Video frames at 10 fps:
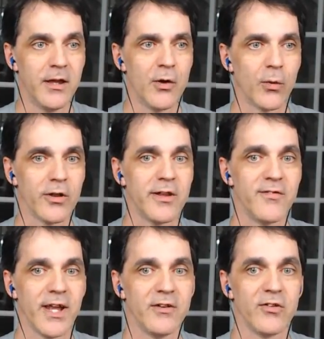one of the
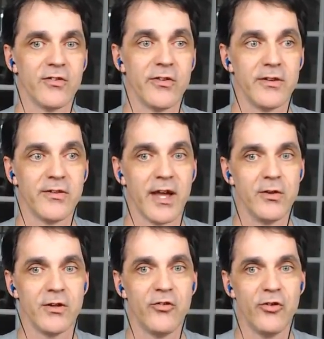advantages is that you
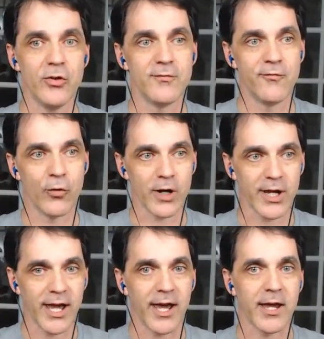can shoot in
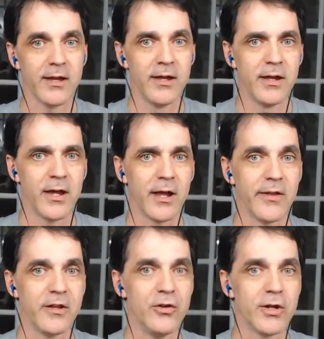4K, and
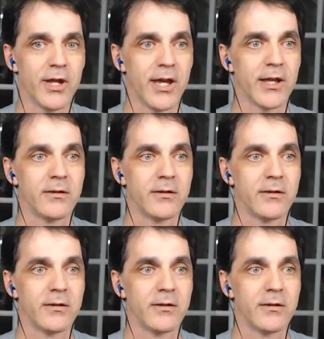then you can